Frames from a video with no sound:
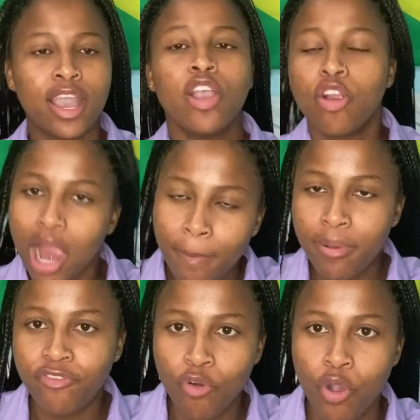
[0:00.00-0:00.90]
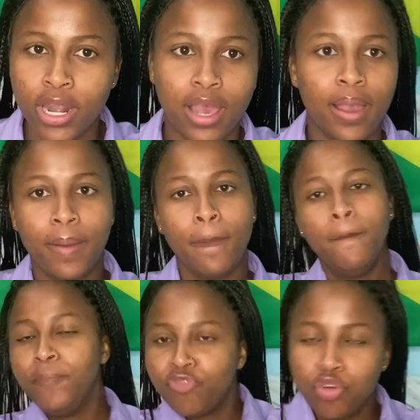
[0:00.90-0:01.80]
grab my phone,
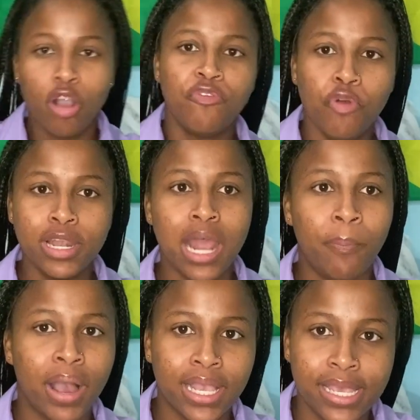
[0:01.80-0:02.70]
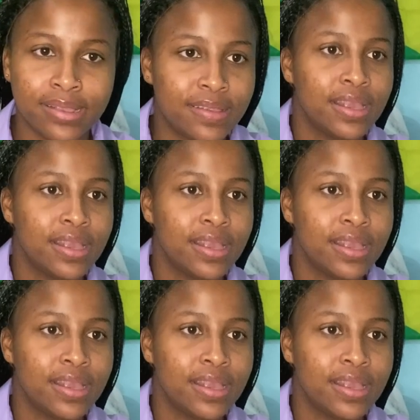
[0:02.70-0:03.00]
throw a phone in a pocket.